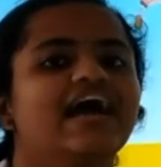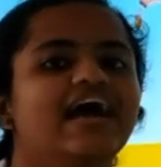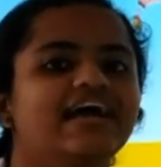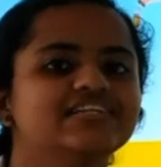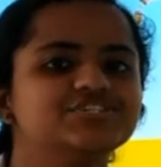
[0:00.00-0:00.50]

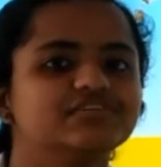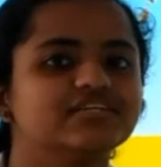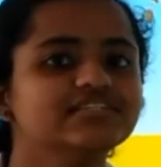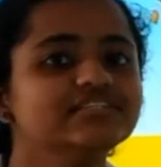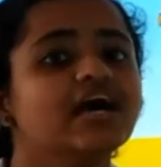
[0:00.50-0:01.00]
And
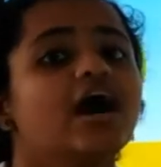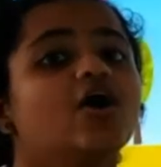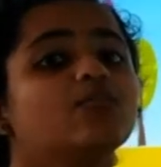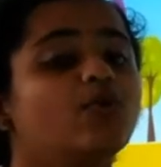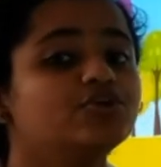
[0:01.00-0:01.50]
children,
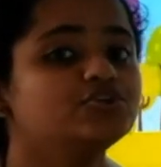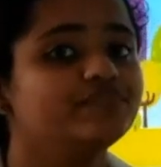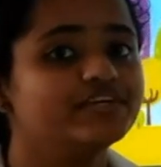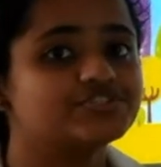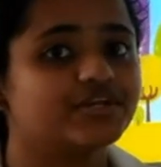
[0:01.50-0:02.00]
what do
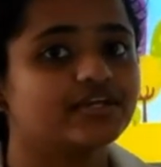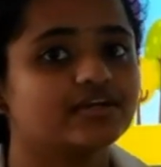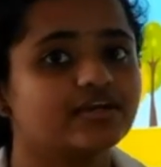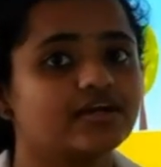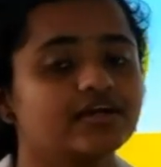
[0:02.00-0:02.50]
we
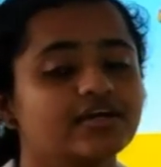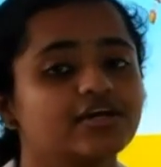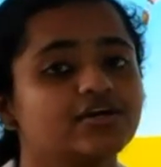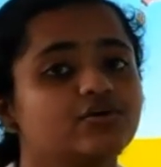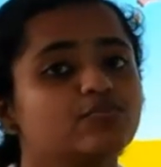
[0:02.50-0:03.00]
drink?
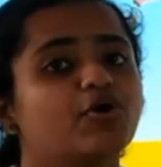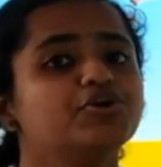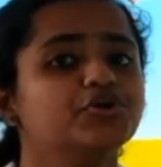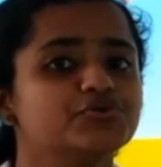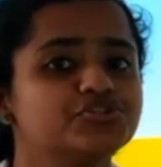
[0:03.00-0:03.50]
What do
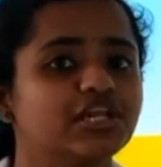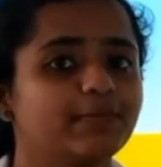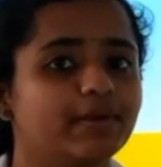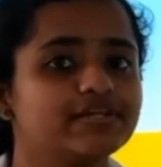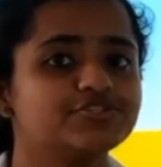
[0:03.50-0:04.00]
usually
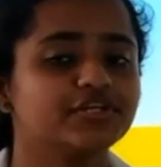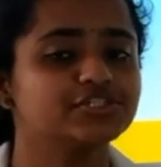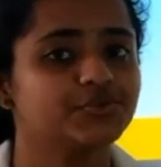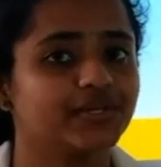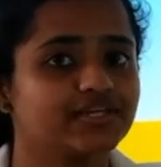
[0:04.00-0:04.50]
people drink
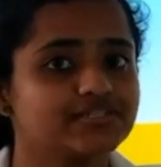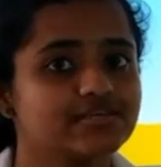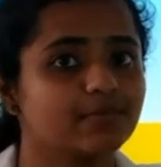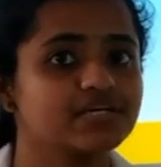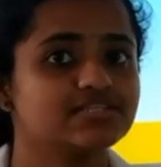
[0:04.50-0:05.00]
during
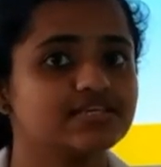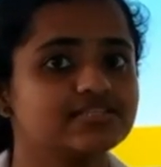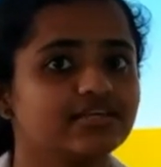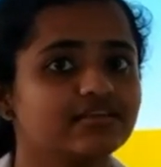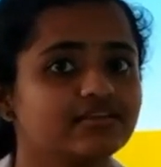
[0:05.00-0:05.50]
summer
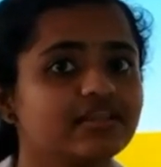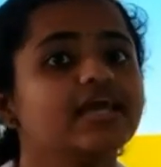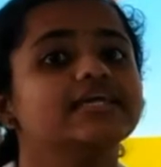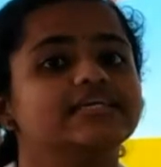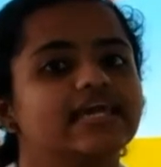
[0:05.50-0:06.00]
season?
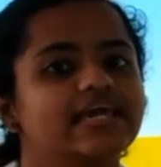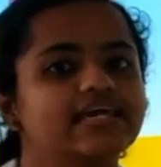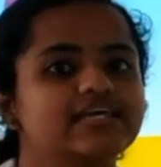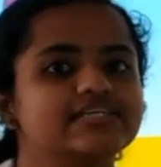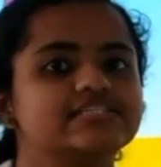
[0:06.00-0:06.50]

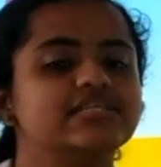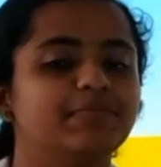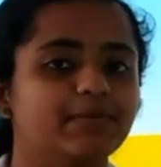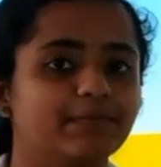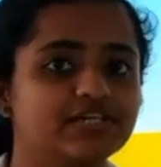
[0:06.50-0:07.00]
Yes, the
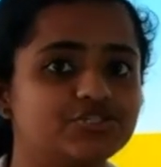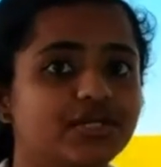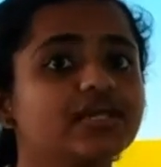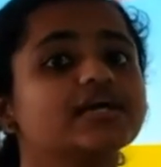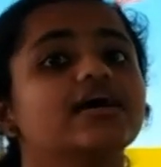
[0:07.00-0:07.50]
people
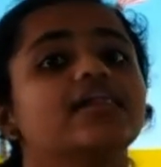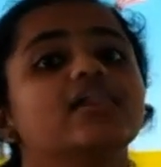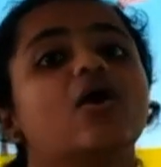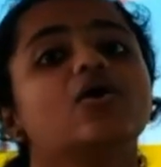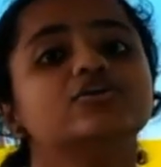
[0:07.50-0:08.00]
drink a
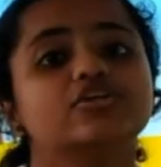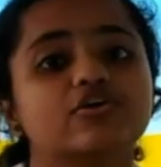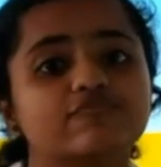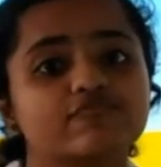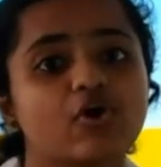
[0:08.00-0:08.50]
lot
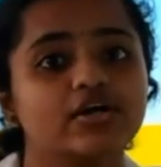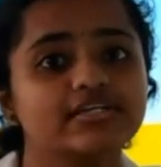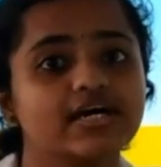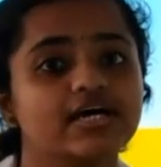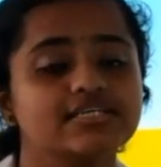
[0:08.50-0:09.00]
of
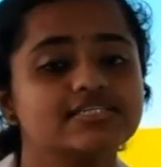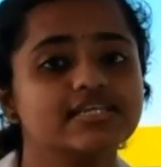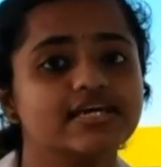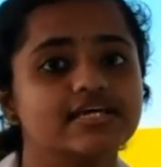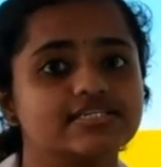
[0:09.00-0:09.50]
water, isn't
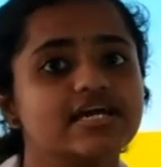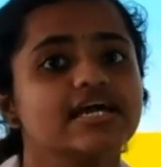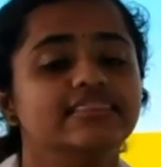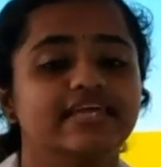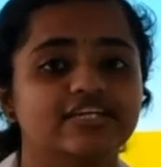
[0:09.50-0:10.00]
it?
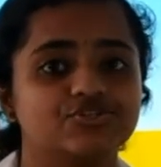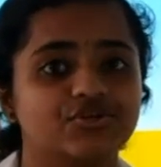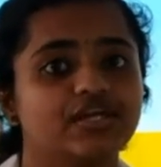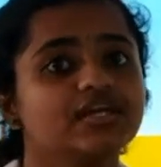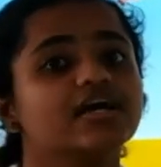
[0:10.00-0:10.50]
They
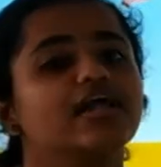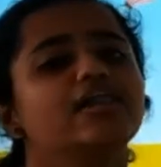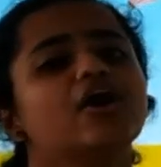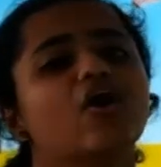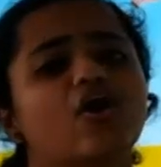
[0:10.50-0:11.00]
drink a
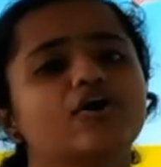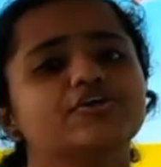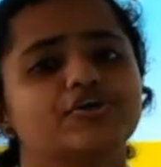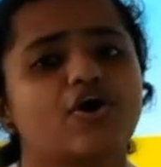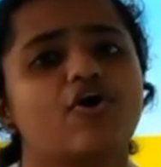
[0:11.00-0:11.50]

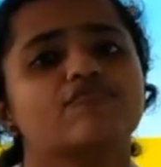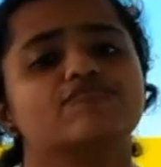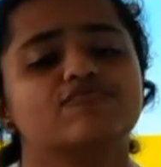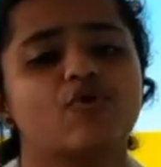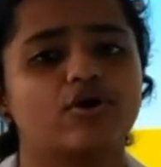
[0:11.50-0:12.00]
lot of
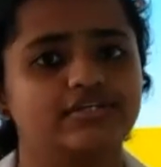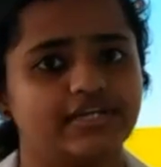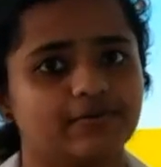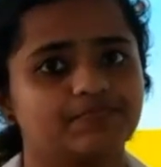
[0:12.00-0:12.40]
water.